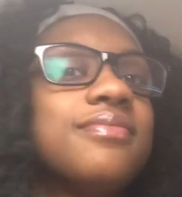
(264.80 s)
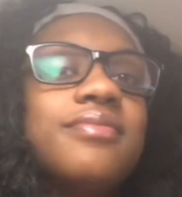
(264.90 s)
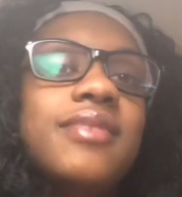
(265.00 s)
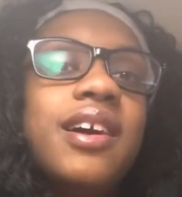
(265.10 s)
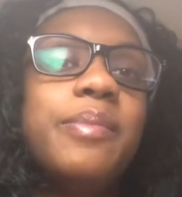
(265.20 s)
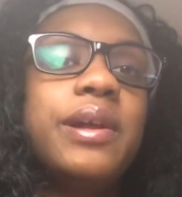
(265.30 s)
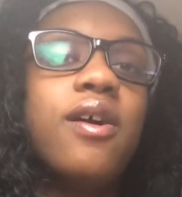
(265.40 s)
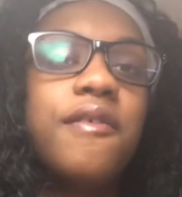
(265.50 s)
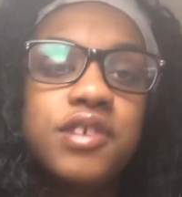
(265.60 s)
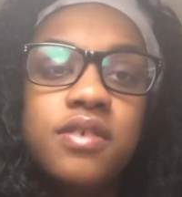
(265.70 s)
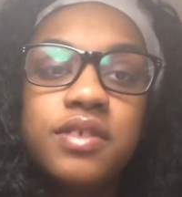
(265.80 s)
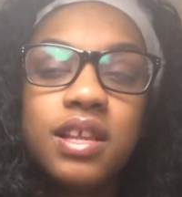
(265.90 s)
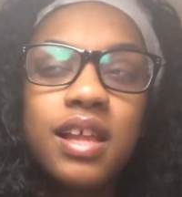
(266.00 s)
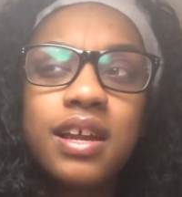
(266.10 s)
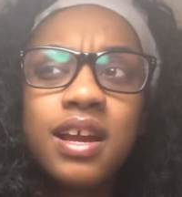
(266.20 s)
I'm not a petty officer. And
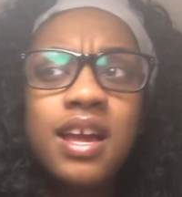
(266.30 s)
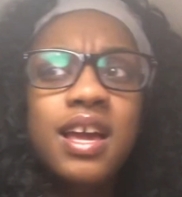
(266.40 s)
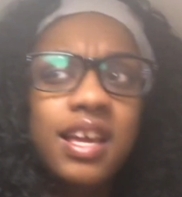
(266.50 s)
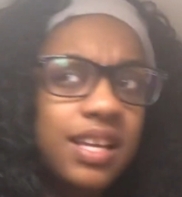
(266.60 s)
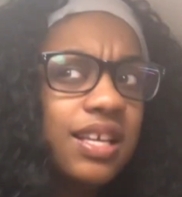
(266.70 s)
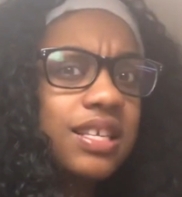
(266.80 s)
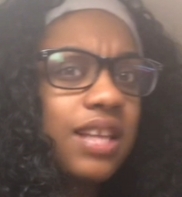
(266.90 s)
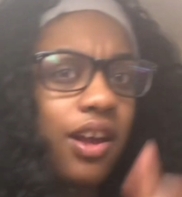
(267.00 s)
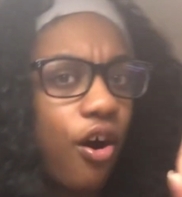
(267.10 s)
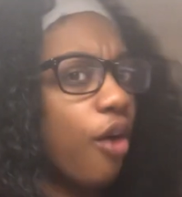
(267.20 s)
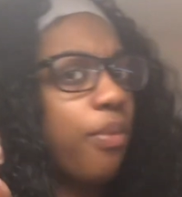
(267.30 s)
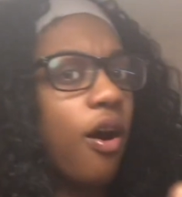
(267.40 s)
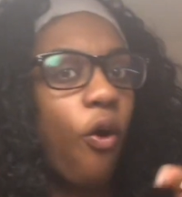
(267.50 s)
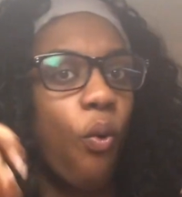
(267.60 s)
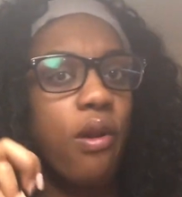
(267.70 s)
then like his like
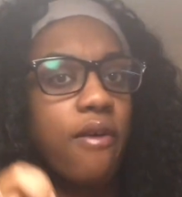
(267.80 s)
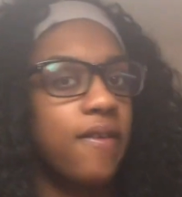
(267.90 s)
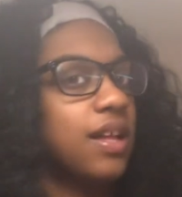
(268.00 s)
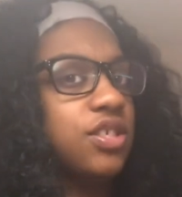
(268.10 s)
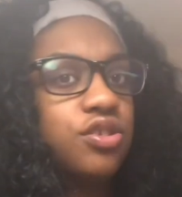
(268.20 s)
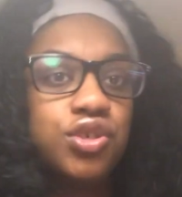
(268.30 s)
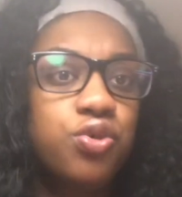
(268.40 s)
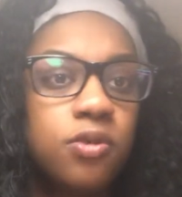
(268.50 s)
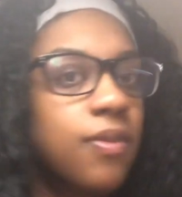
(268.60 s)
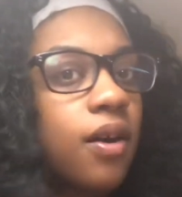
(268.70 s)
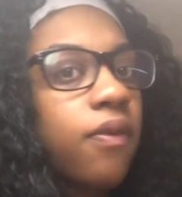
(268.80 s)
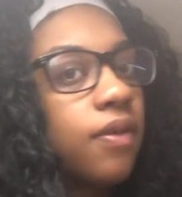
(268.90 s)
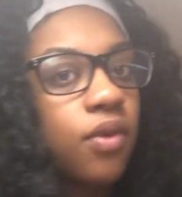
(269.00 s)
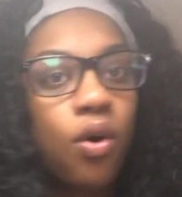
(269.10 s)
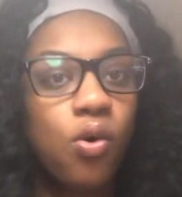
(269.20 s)
RPOC whatever, like just shoot him out in
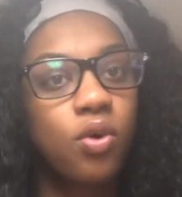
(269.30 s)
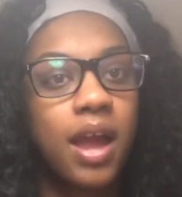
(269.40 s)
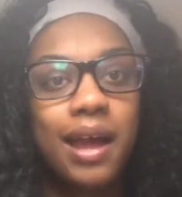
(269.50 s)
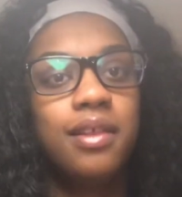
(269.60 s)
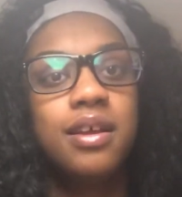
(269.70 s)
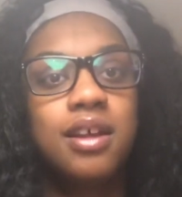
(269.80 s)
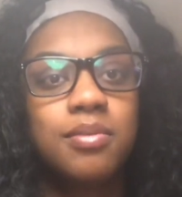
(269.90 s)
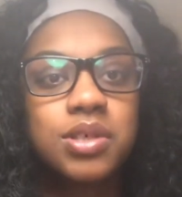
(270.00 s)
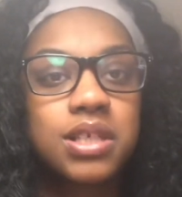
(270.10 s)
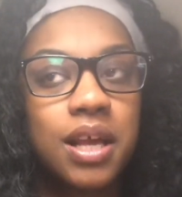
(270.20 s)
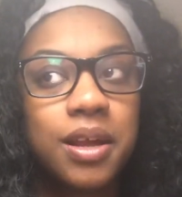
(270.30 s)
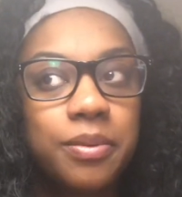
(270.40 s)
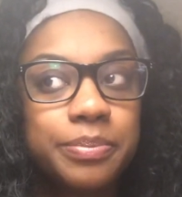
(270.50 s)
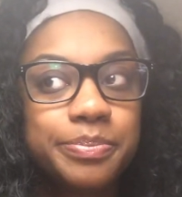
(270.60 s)
front of the whole galley, and I'm just like,